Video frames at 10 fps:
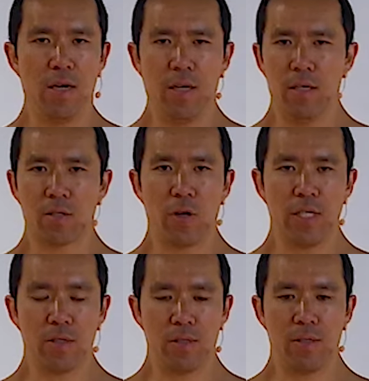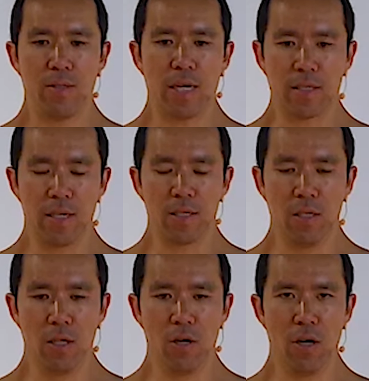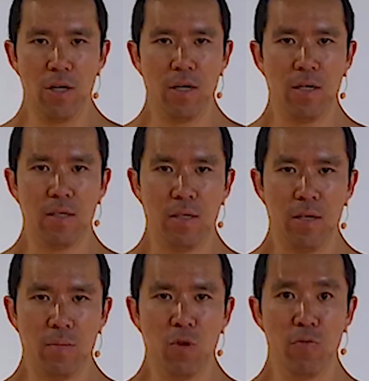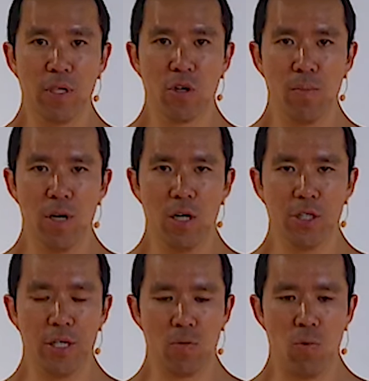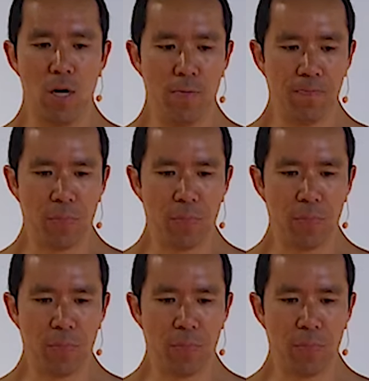It's a great technique to learn movement terminology as well.